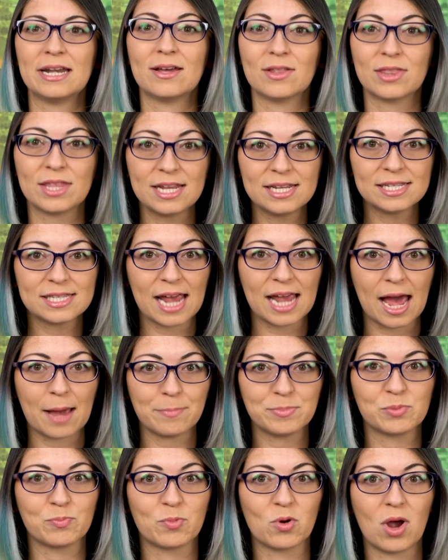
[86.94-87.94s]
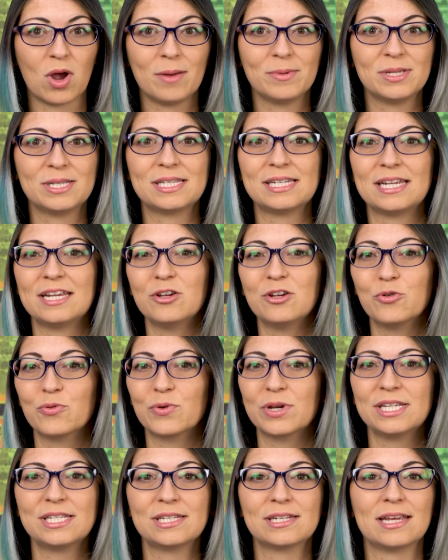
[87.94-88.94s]
Now, these apps promised
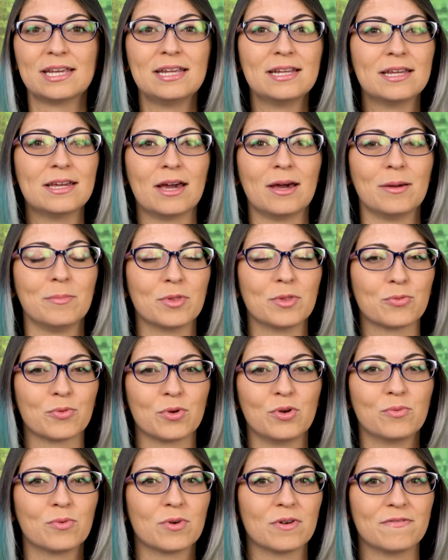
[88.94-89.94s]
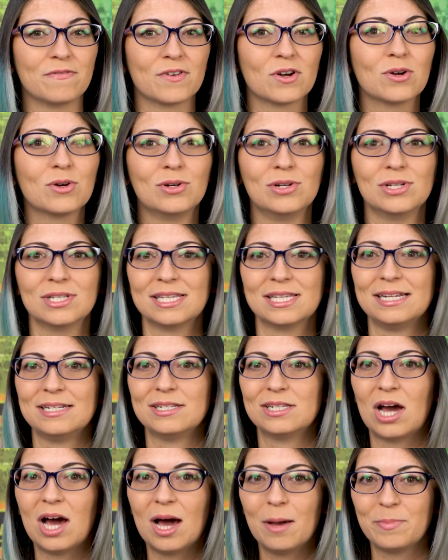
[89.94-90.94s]
increased income through referrals
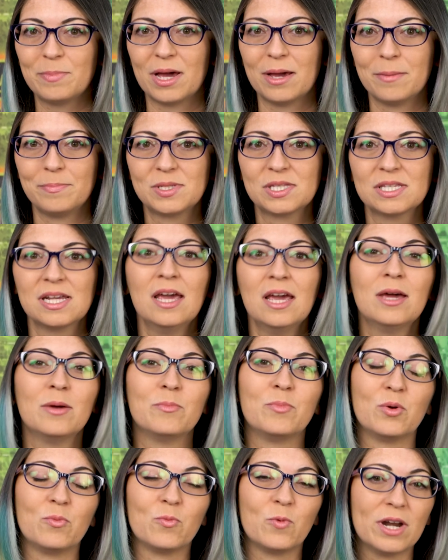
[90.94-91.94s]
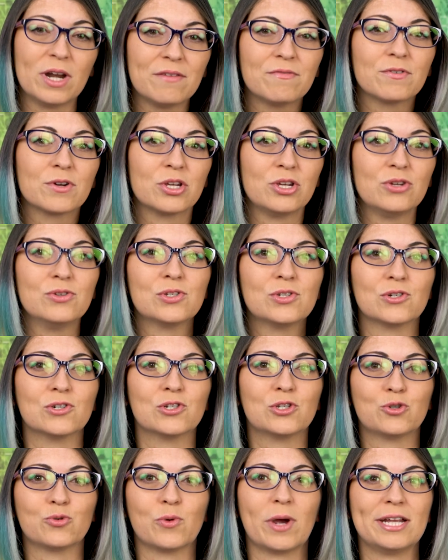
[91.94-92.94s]
and top-ups, but whenever
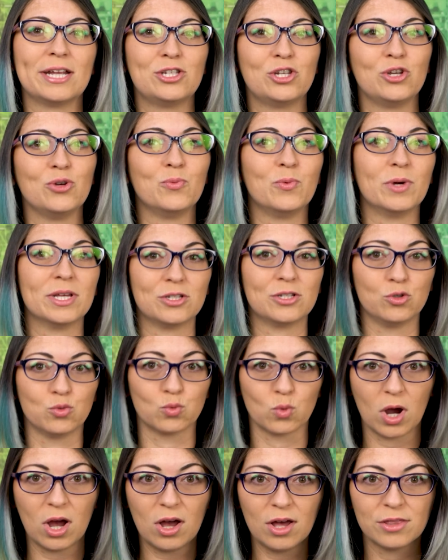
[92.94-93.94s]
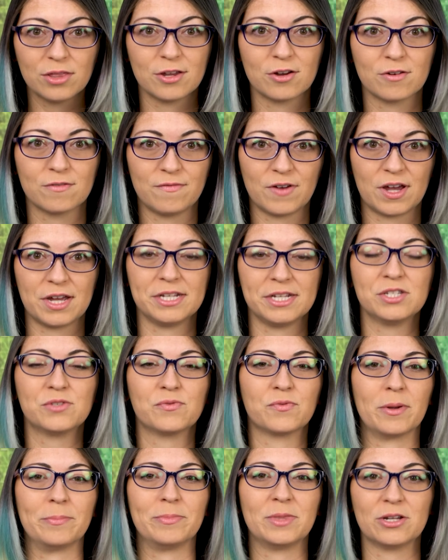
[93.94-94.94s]
users try to withdraw their
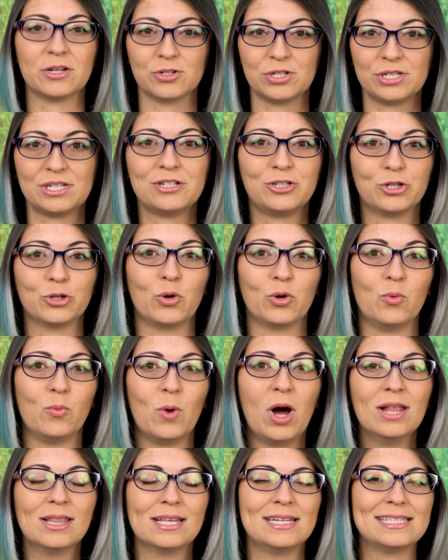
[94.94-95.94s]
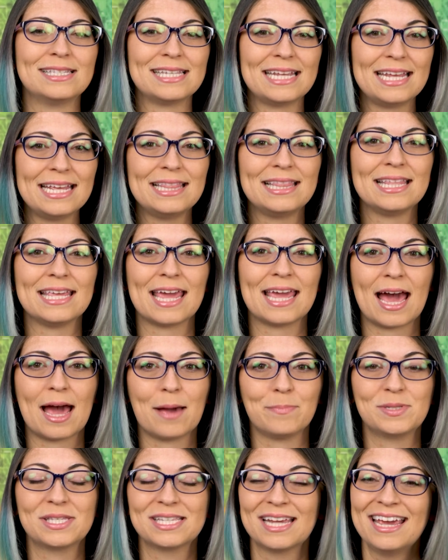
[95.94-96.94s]
funds from their digital wallets in the
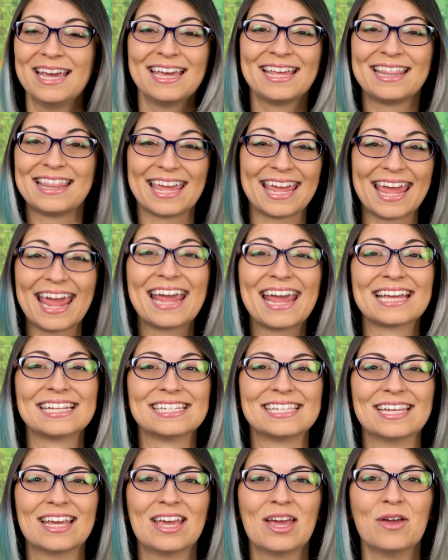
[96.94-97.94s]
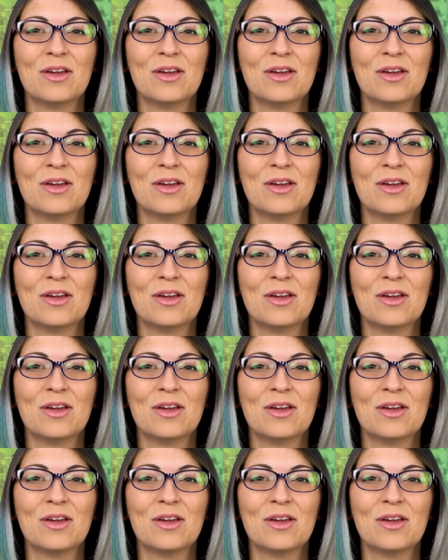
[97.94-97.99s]
apps, they can't.